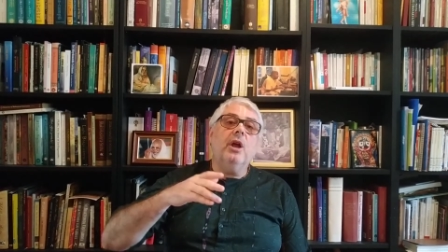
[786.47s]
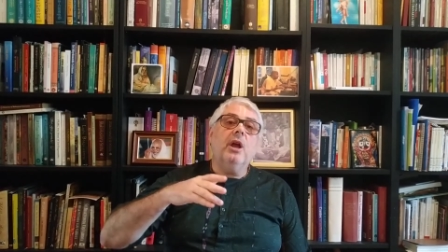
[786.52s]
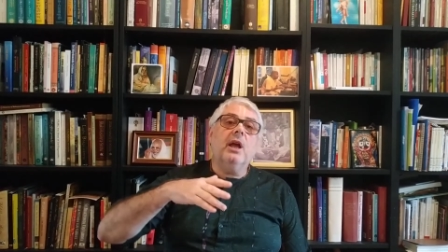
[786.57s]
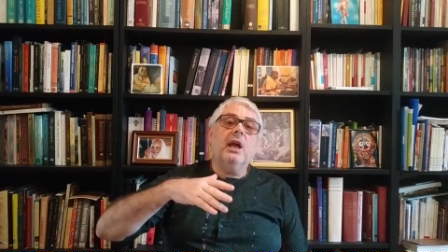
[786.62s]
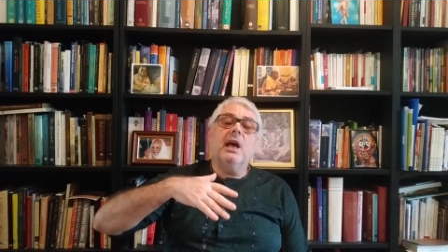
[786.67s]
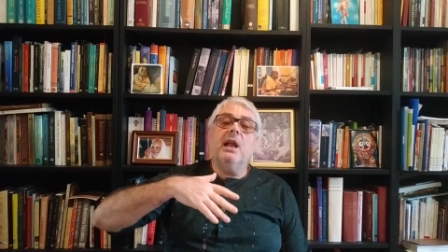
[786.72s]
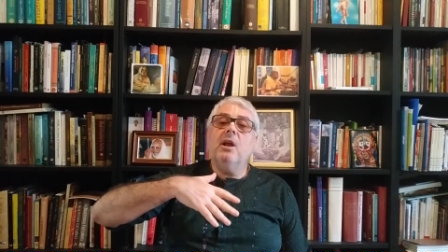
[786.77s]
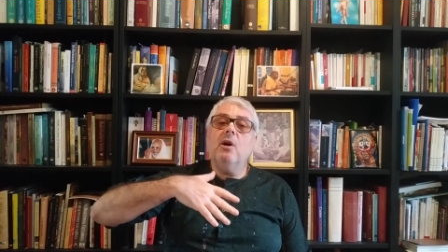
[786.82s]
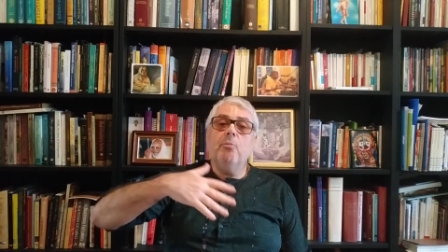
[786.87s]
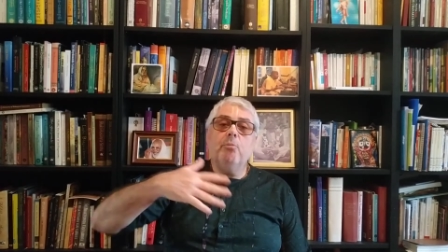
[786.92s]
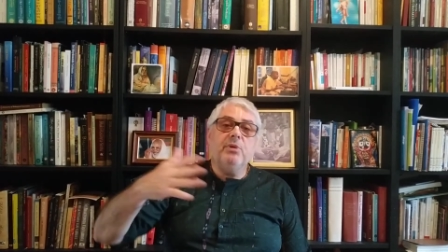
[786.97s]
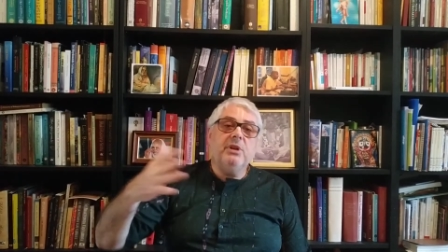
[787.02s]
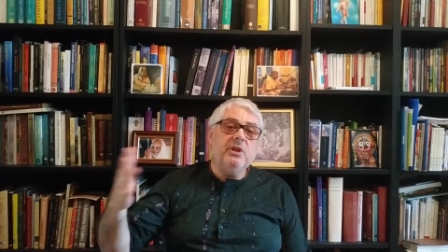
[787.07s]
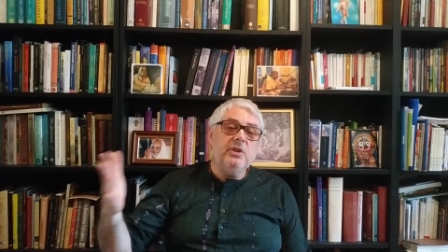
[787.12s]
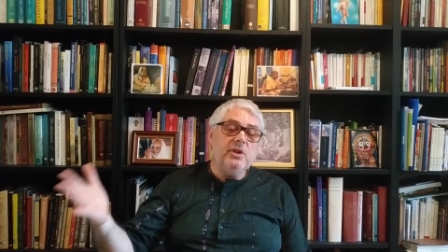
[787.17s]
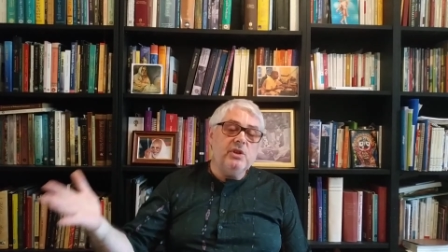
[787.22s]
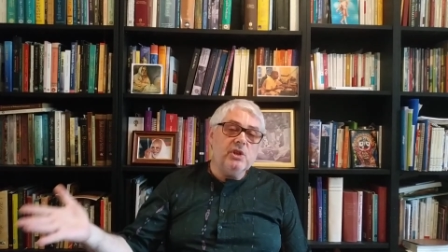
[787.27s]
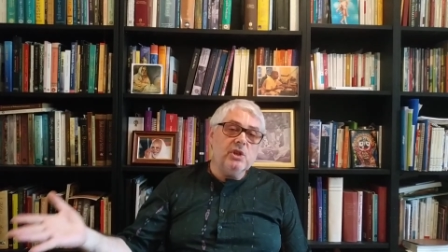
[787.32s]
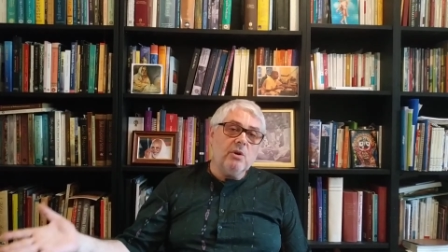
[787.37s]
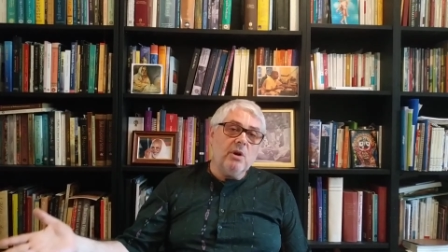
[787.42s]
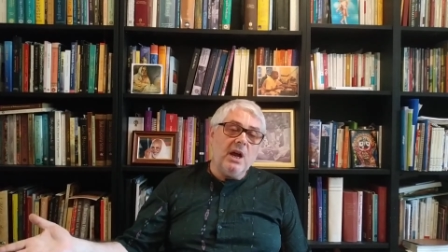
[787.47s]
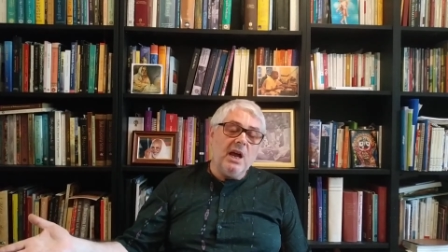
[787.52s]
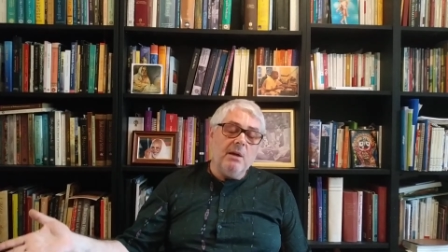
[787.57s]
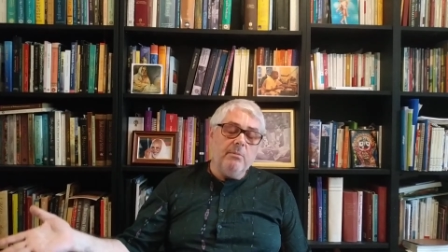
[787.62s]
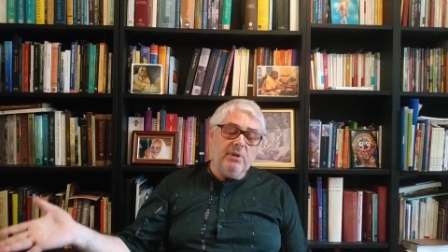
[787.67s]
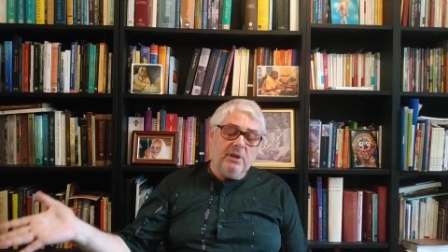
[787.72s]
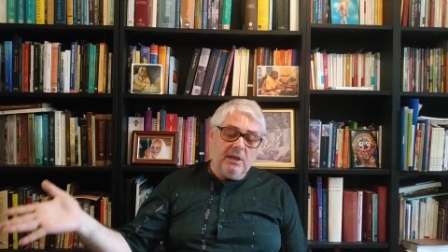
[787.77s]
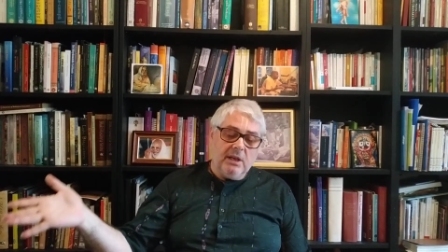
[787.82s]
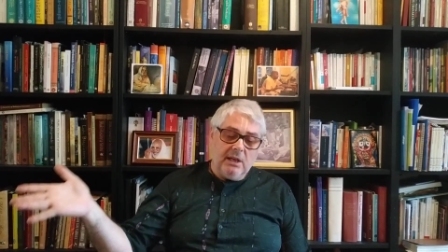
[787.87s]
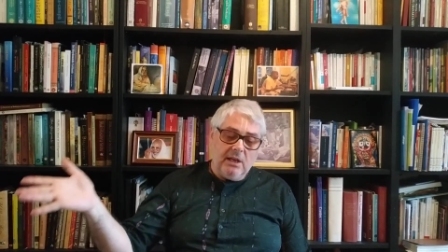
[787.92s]
cannot be described,
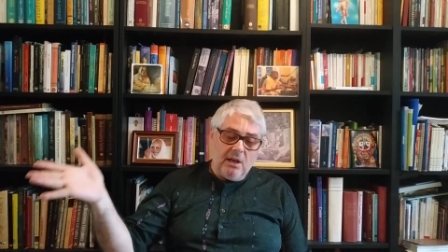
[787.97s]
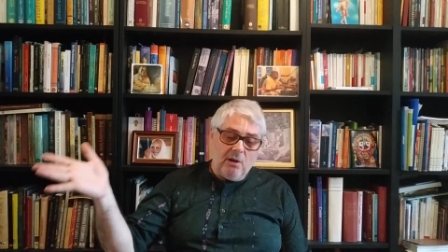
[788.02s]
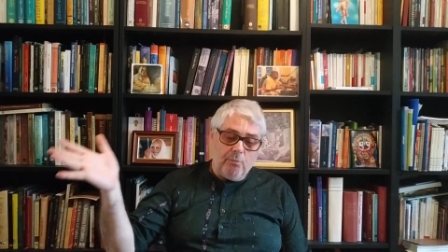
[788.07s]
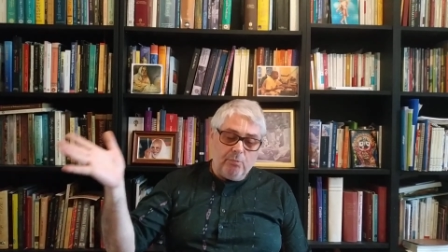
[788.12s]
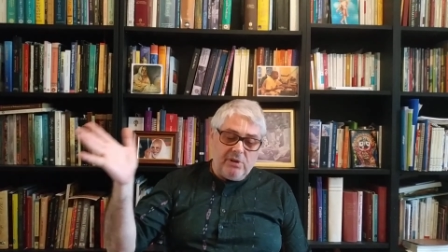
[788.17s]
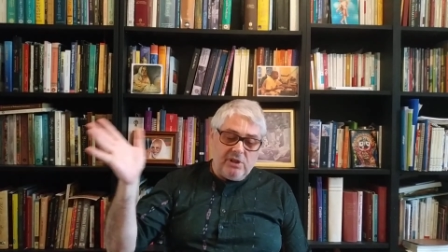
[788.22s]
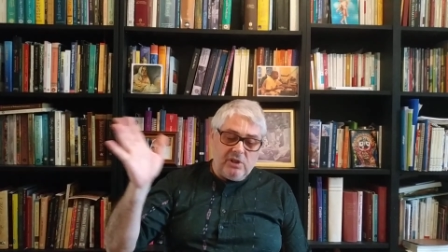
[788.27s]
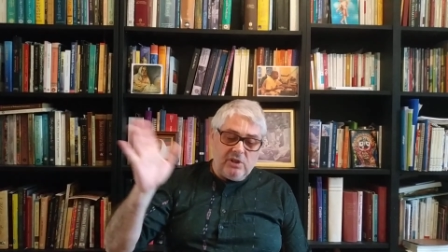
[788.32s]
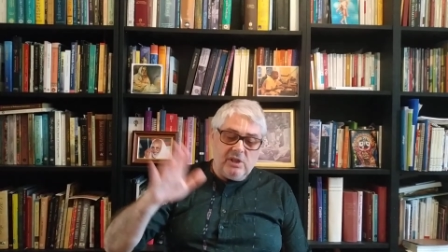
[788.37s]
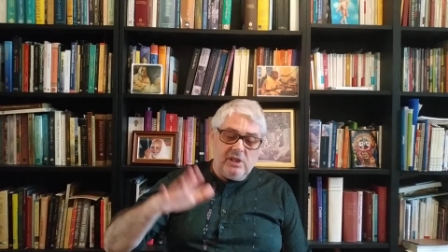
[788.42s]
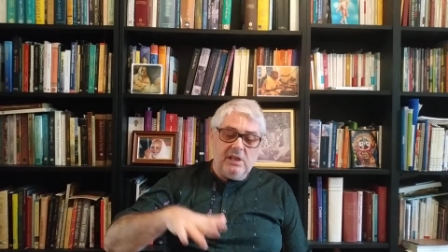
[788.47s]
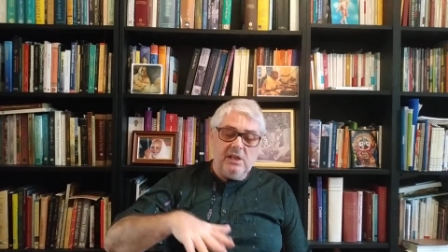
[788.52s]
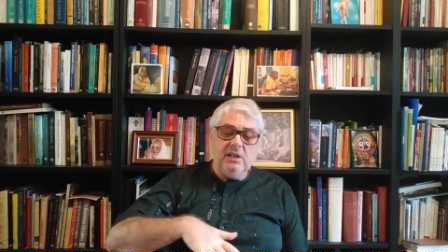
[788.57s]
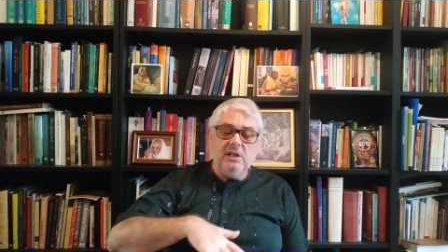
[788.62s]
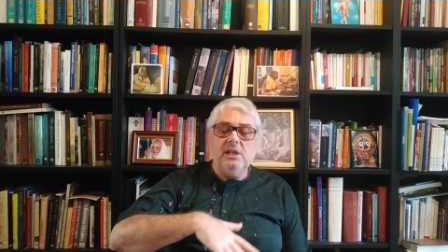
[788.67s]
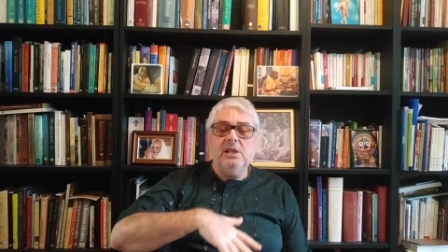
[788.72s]
it cannot be seen,